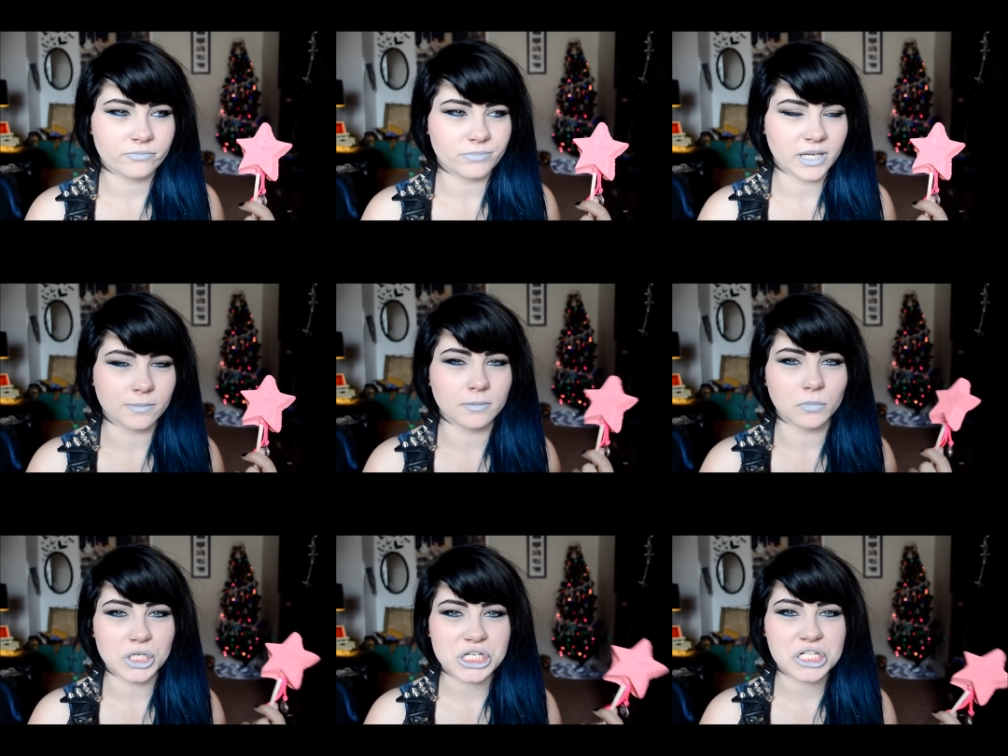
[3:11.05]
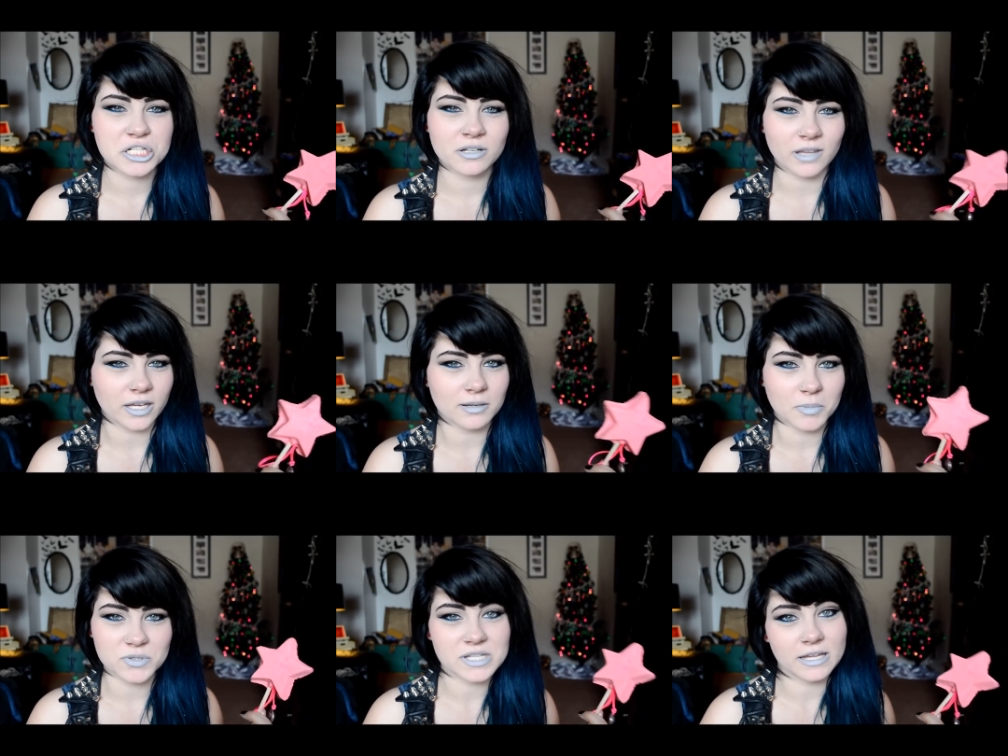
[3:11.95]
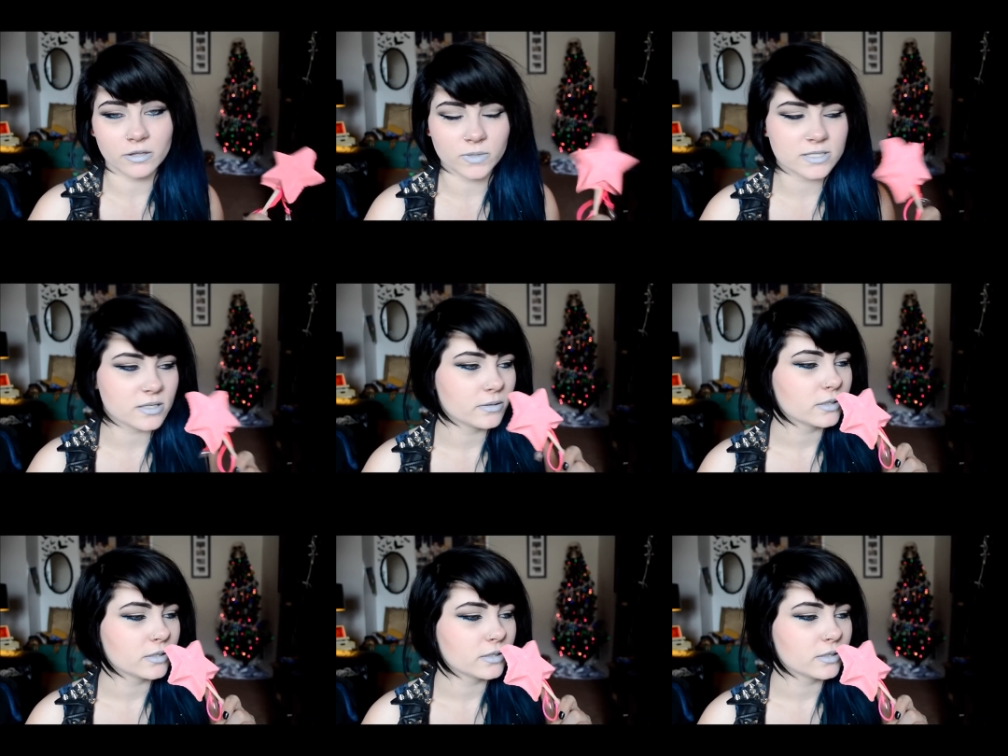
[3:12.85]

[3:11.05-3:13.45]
becoming mush like most of the other ones.